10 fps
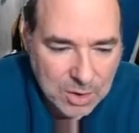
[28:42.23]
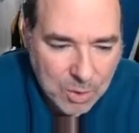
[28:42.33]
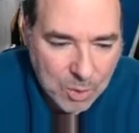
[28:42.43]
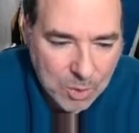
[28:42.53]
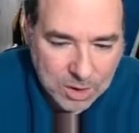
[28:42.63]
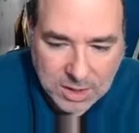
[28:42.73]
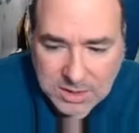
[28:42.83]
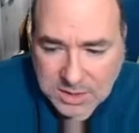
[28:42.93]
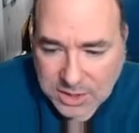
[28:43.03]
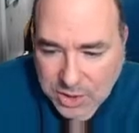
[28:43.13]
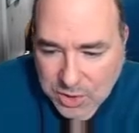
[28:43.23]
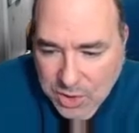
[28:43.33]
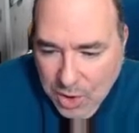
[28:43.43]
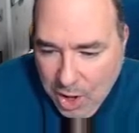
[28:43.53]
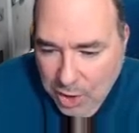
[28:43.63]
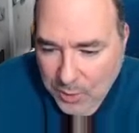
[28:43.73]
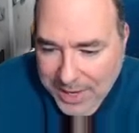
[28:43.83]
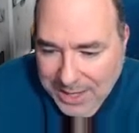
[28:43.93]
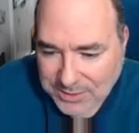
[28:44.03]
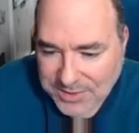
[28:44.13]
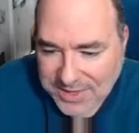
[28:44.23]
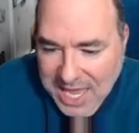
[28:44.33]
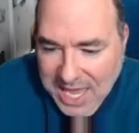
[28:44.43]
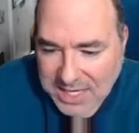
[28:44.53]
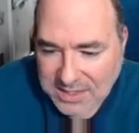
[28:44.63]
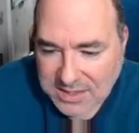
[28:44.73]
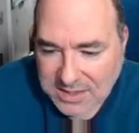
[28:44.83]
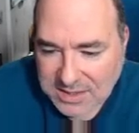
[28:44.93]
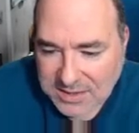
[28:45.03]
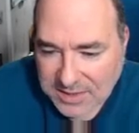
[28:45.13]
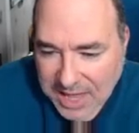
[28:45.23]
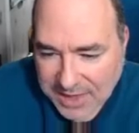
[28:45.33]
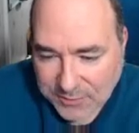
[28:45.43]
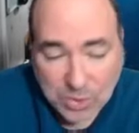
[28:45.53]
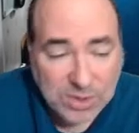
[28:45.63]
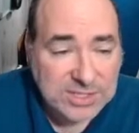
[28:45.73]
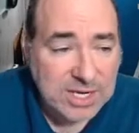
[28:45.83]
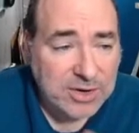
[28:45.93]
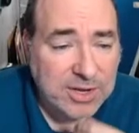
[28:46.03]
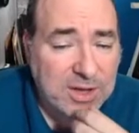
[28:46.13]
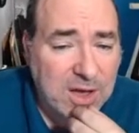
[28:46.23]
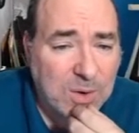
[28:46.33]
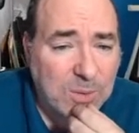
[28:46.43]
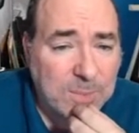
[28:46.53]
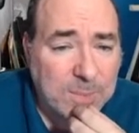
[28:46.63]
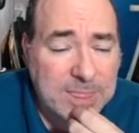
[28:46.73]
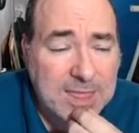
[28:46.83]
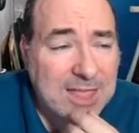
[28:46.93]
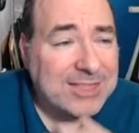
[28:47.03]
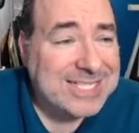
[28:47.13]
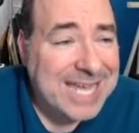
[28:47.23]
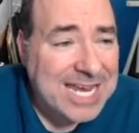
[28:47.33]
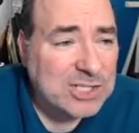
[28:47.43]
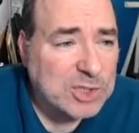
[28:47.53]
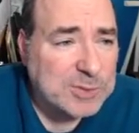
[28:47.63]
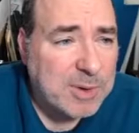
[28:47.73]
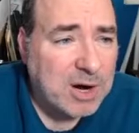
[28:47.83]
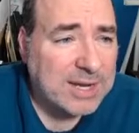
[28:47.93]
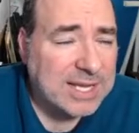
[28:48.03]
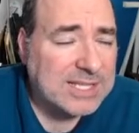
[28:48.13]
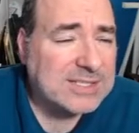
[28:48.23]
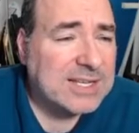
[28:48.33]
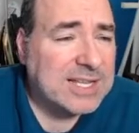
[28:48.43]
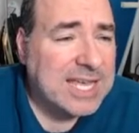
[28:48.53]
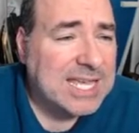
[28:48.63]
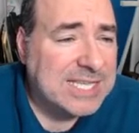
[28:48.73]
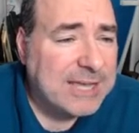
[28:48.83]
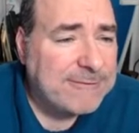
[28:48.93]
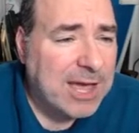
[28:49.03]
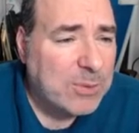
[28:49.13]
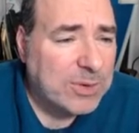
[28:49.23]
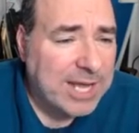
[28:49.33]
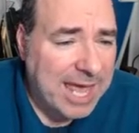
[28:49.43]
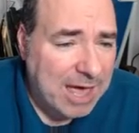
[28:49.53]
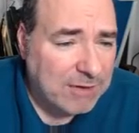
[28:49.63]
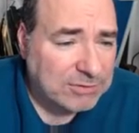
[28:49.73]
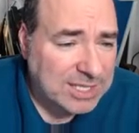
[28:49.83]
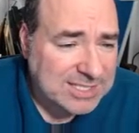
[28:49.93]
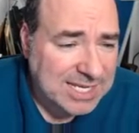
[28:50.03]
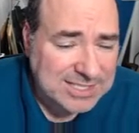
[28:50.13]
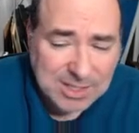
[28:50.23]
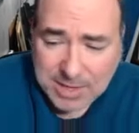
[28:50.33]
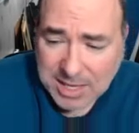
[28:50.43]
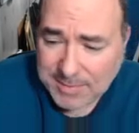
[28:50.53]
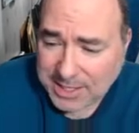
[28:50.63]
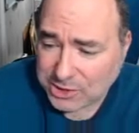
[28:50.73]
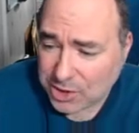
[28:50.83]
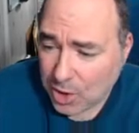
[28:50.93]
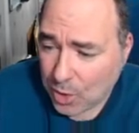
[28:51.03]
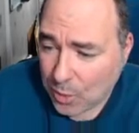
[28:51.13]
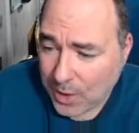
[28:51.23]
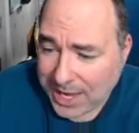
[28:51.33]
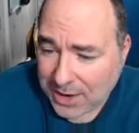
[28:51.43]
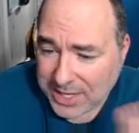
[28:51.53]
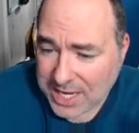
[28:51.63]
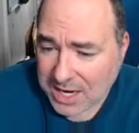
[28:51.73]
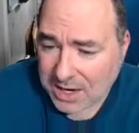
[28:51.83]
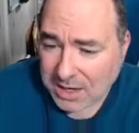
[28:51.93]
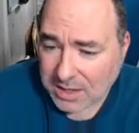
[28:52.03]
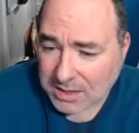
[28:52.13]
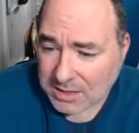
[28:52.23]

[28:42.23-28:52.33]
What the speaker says: Or you can go all the way out to the end. And of course, there you go. The dangerous part is if I were to have, let's say, some image way out here,